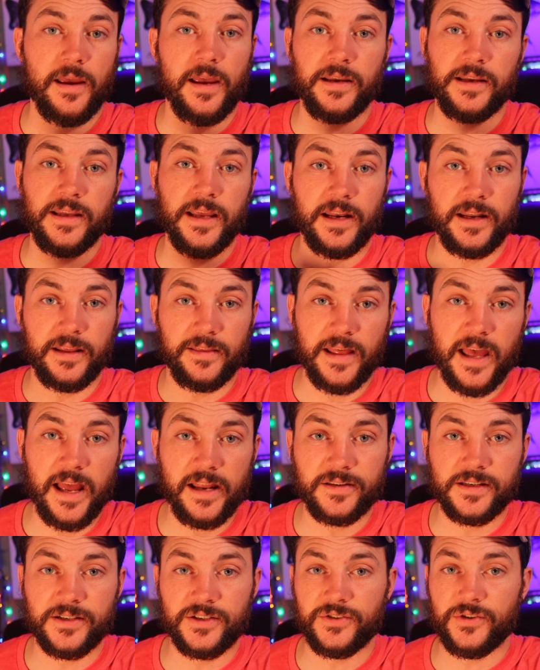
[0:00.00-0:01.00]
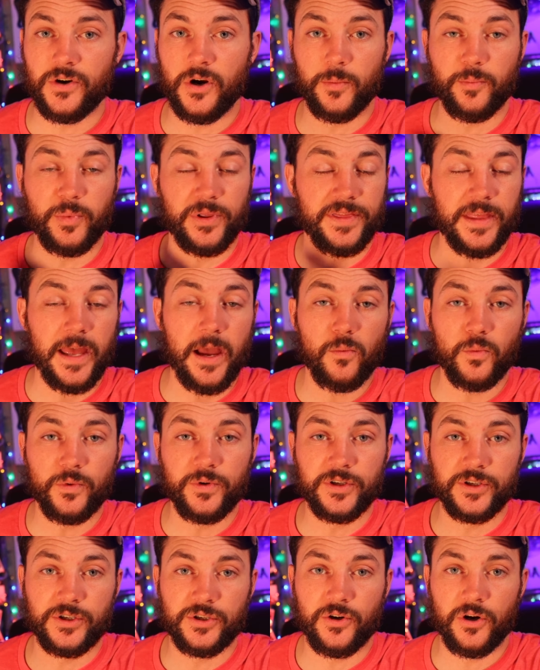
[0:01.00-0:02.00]
and getting that to start, but that
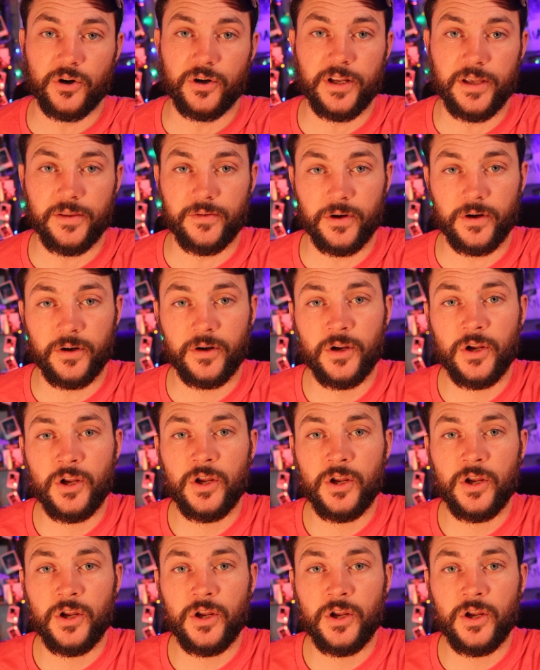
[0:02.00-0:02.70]
wouldn't start either.